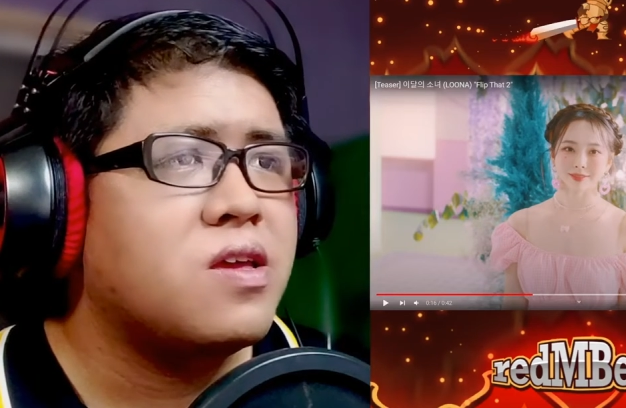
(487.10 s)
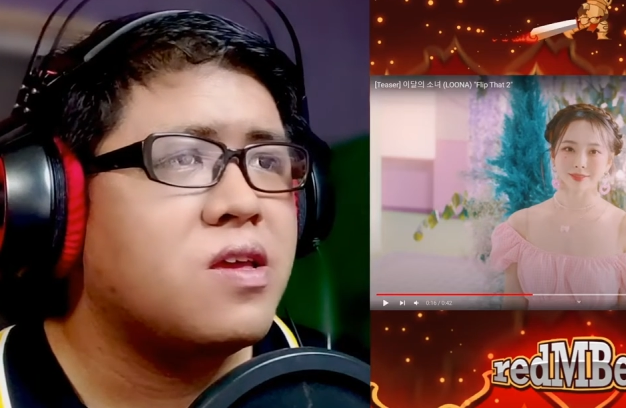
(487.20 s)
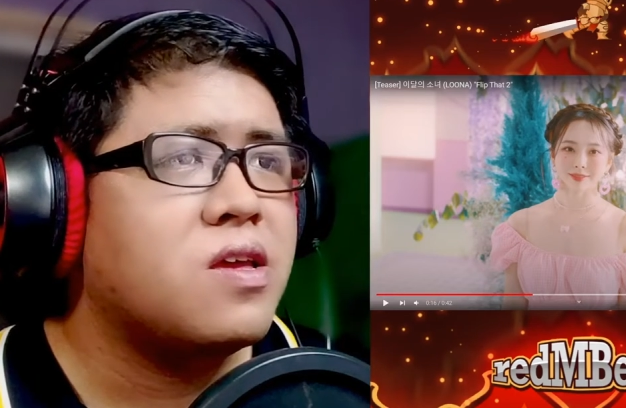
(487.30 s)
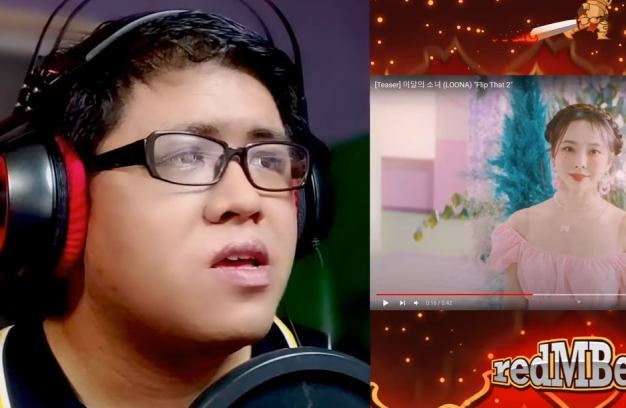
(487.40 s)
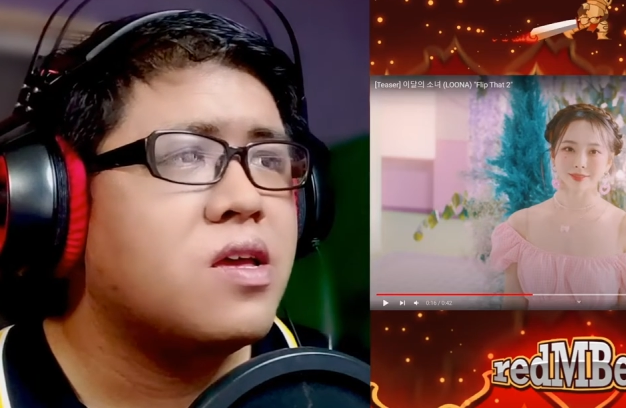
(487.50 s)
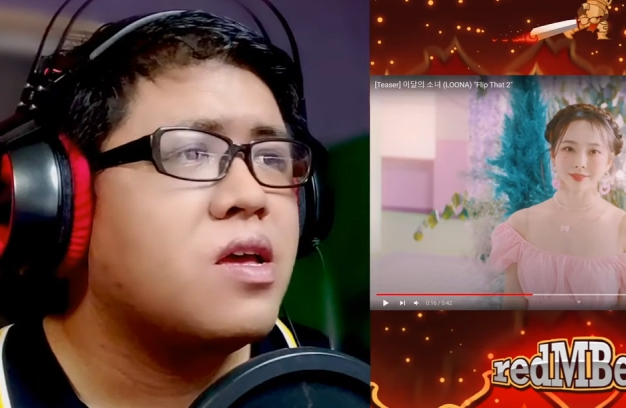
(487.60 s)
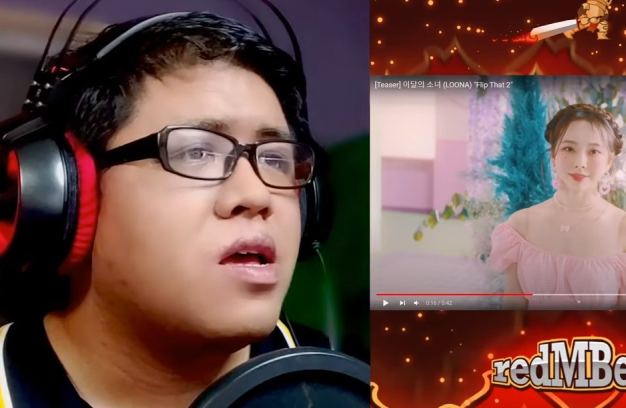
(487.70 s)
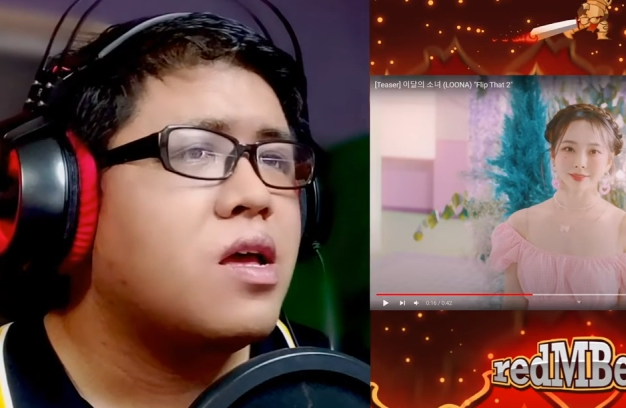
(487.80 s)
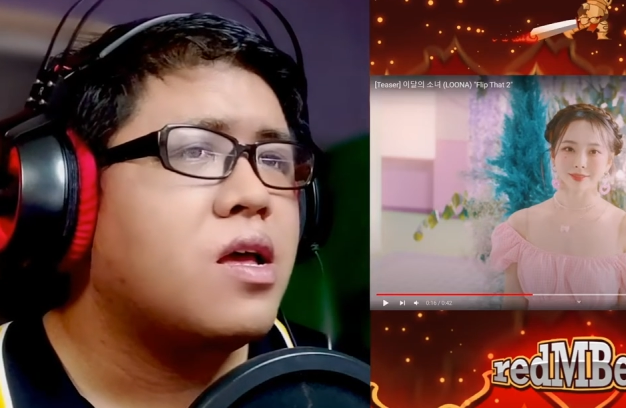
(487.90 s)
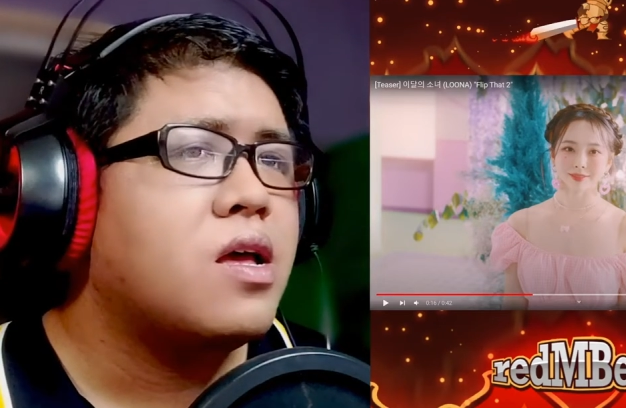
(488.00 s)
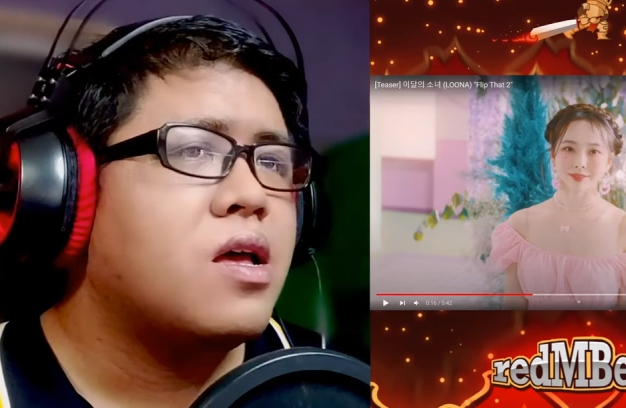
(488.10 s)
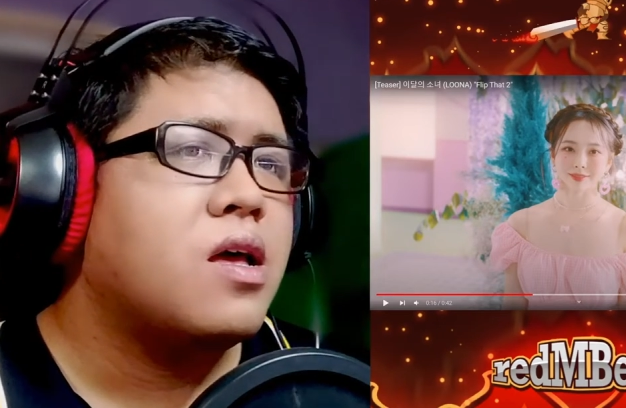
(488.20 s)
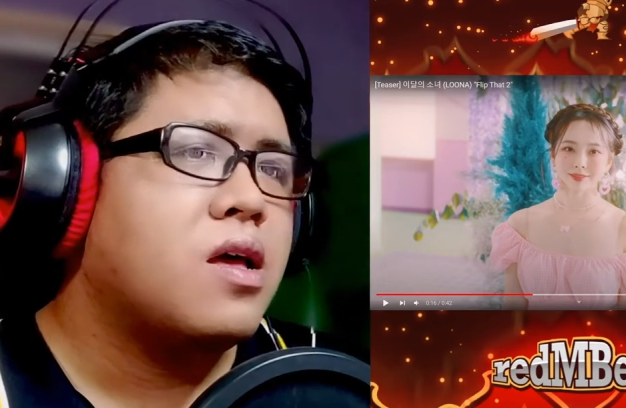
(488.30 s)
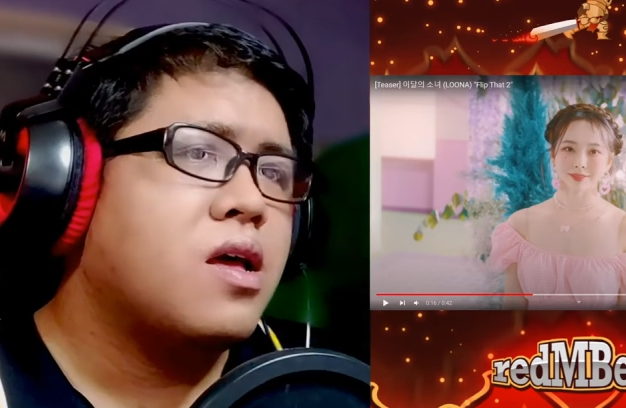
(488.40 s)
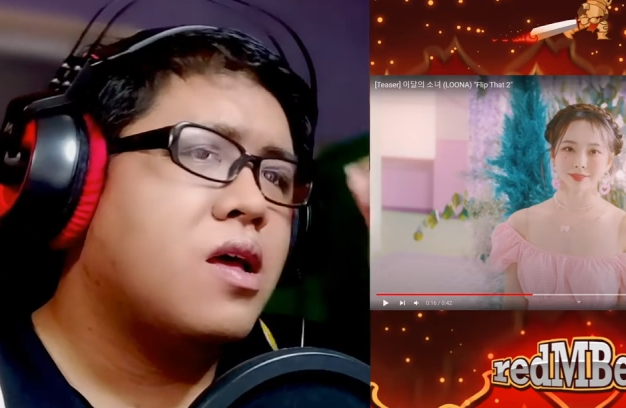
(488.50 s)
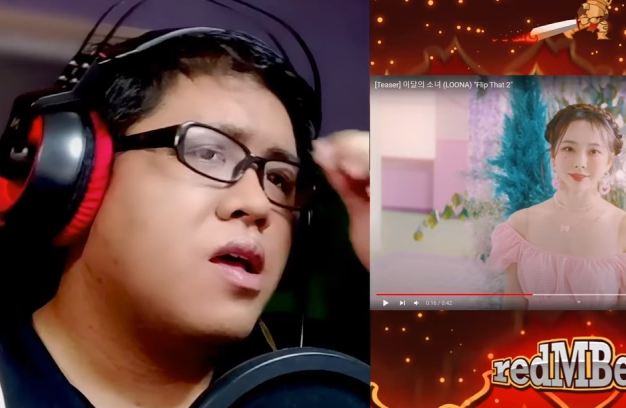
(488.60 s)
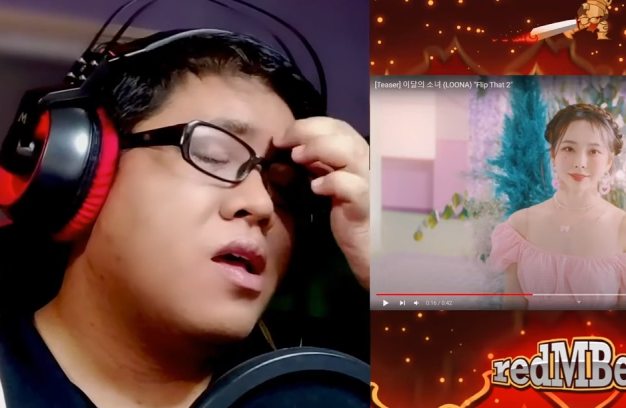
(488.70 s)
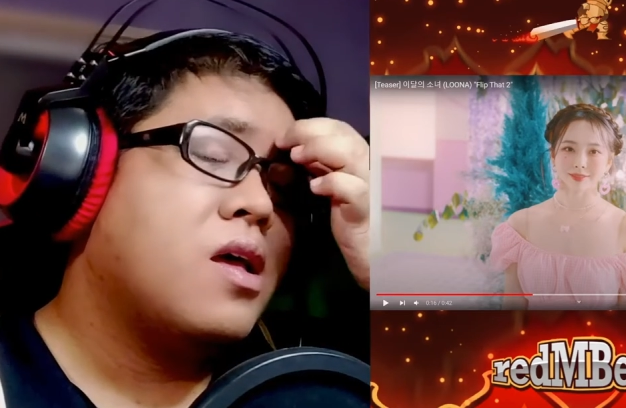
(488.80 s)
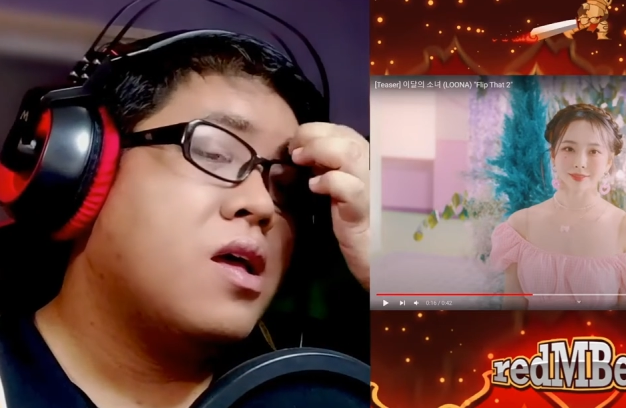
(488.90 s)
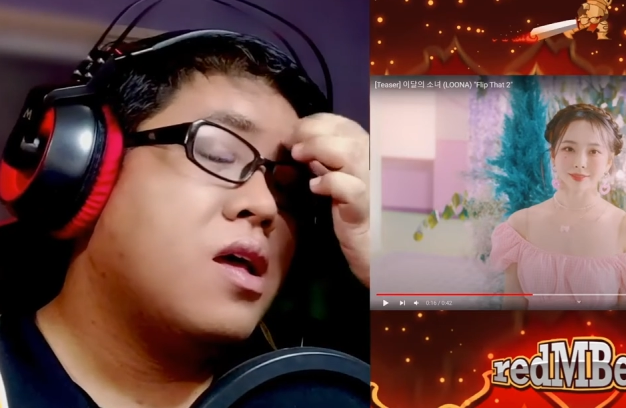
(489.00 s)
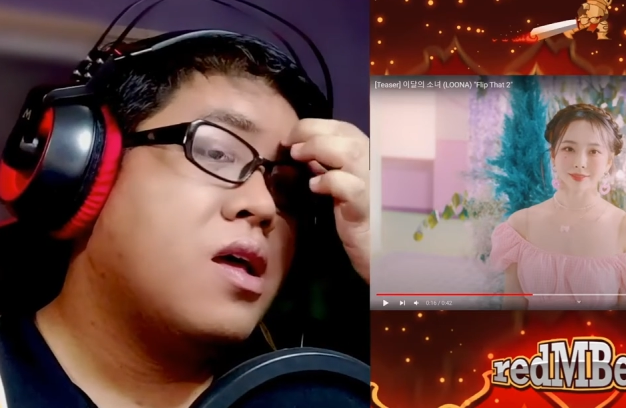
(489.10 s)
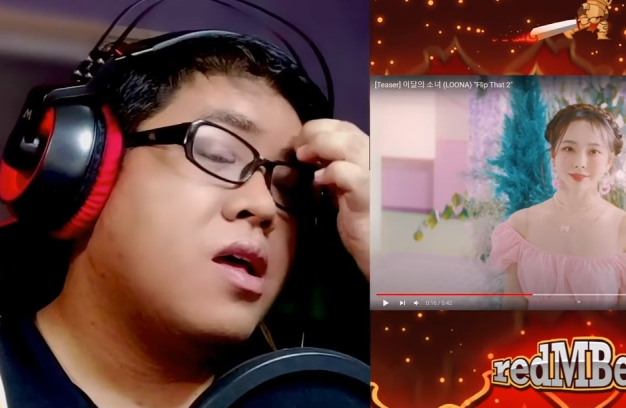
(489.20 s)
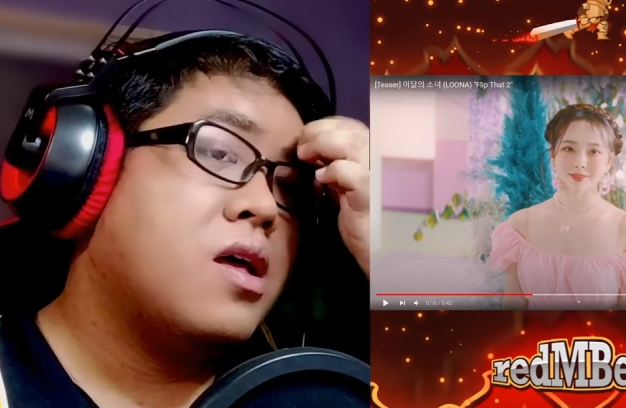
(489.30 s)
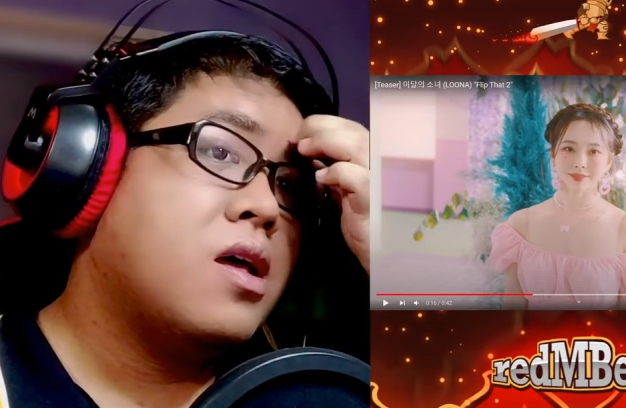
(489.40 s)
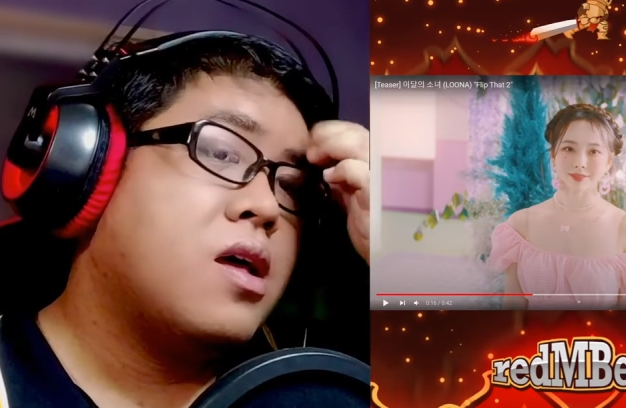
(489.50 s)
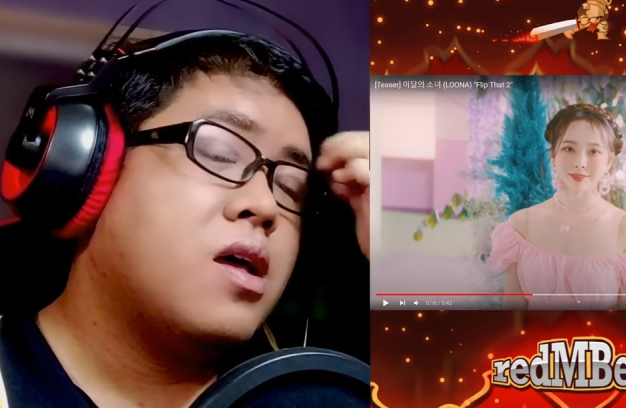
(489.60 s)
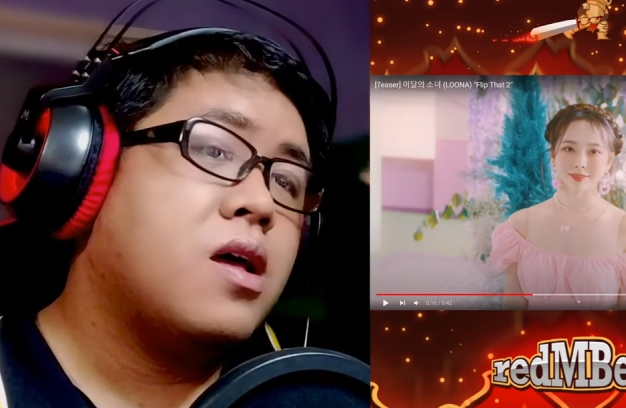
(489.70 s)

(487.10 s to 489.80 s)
No one is speaking in this clip.